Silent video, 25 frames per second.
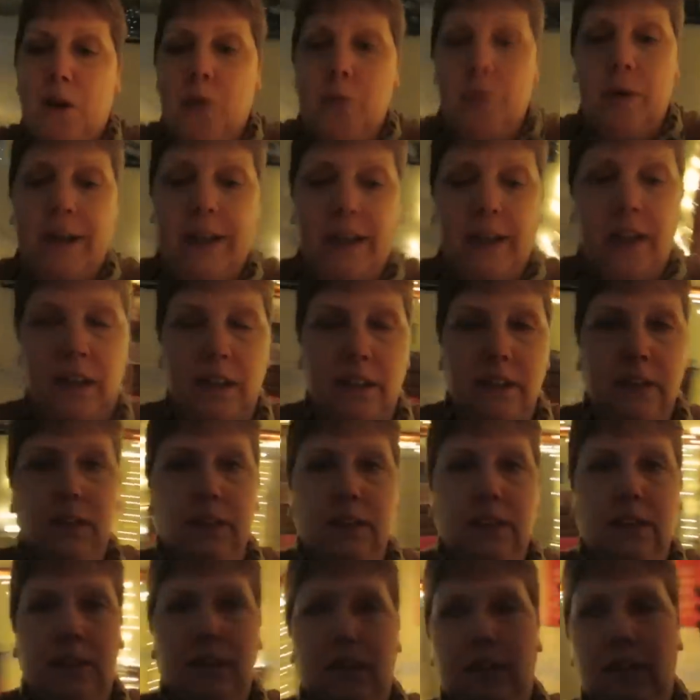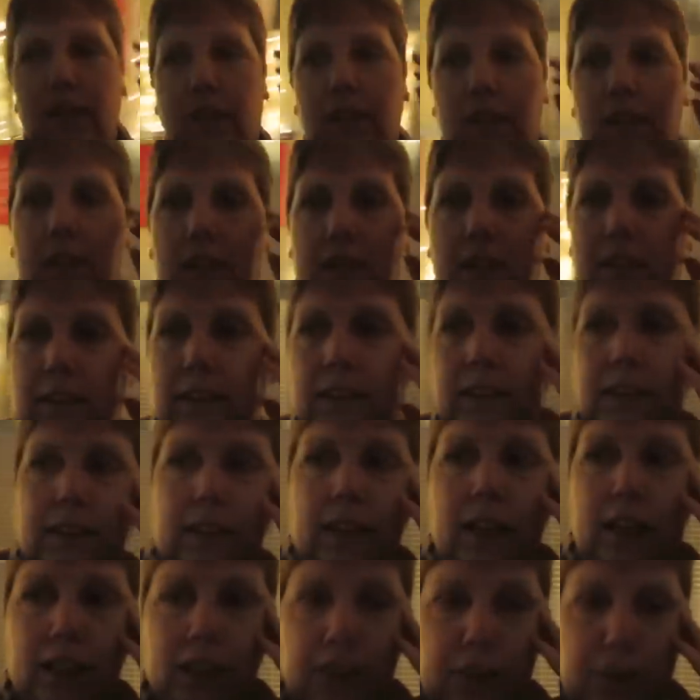Why not? I said
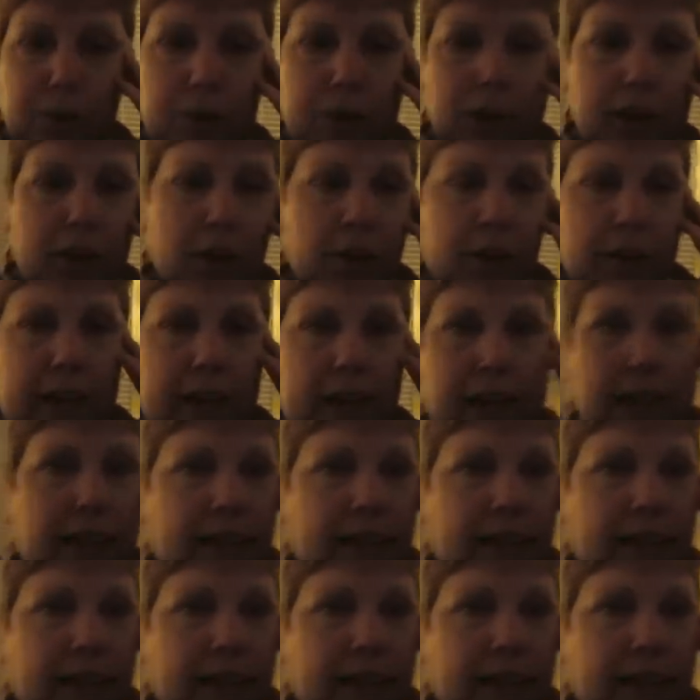to Ash, you want to go in and